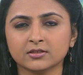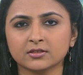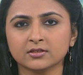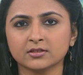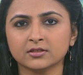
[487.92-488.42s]

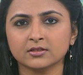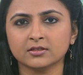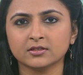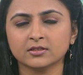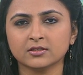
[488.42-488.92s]

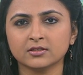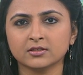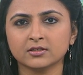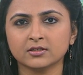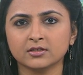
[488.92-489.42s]

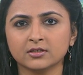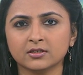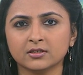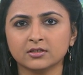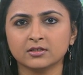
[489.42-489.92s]

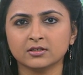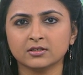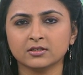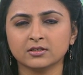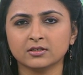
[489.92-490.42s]

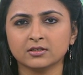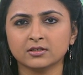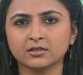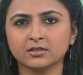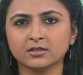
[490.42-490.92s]

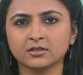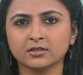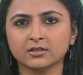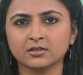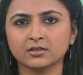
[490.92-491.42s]

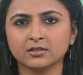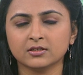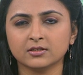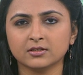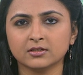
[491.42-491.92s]

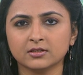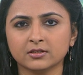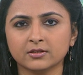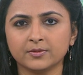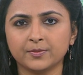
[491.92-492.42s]
The person shown says nothing.